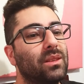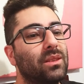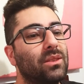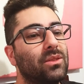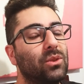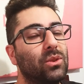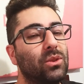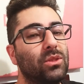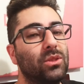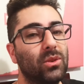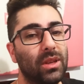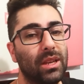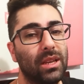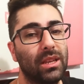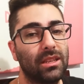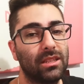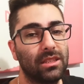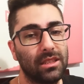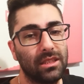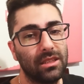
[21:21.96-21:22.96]
So it's okay
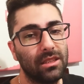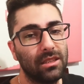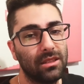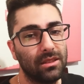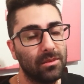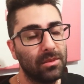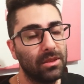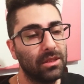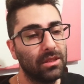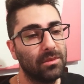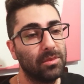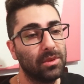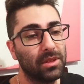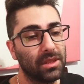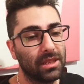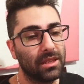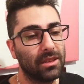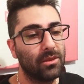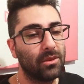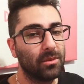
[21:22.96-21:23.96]
that she didn't eat too much, but
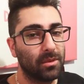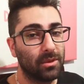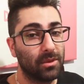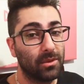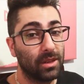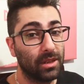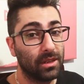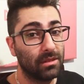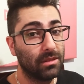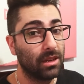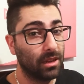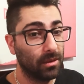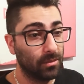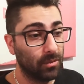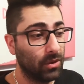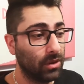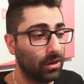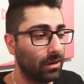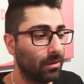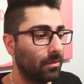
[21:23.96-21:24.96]
like it would have been great if she ate
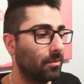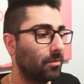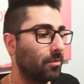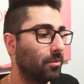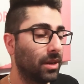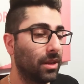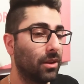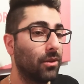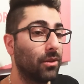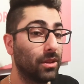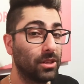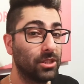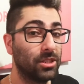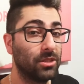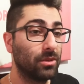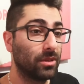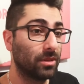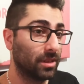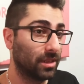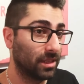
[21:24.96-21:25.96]
more. But I don't think she
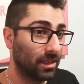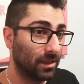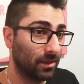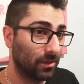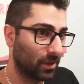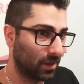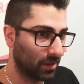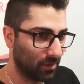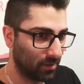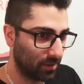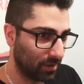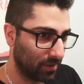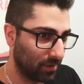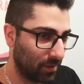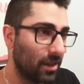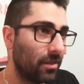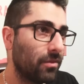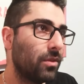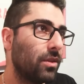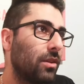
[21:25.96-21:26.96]
would have. I don't
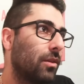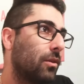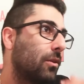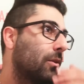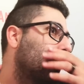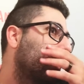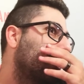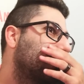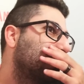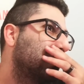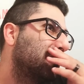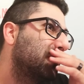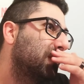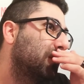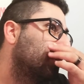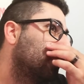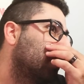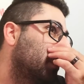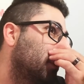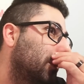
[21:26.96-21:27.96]
even. Oh, actually, no.
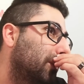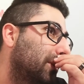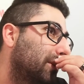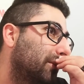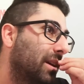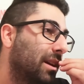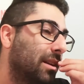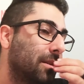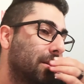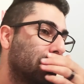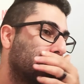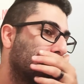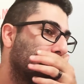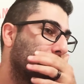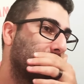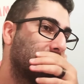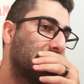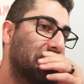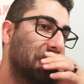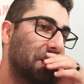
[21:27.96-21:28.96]
You probably would have handled
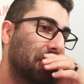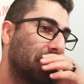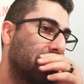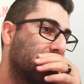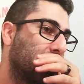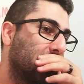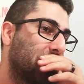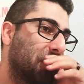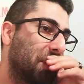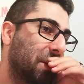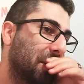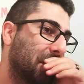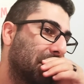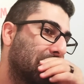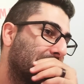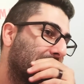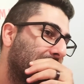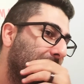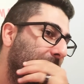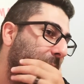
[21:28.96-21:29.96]
it better if you weren't
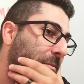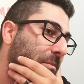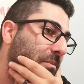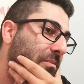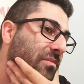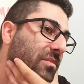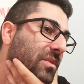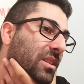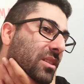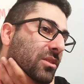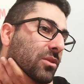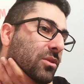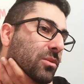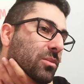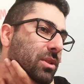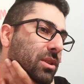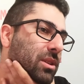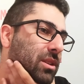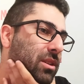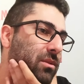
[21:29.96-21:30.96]
pregnant, because you were
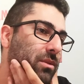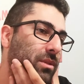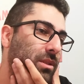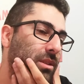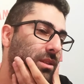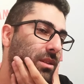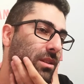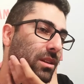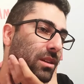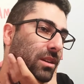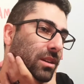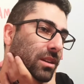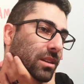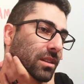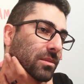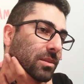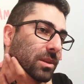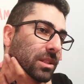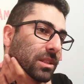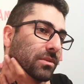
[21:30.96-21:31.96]
pretty good with
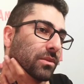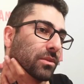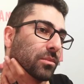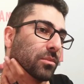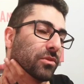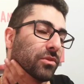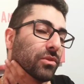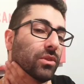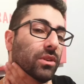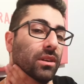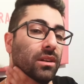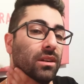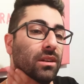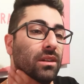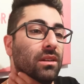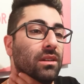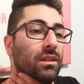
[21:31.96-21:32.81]
spicy food before.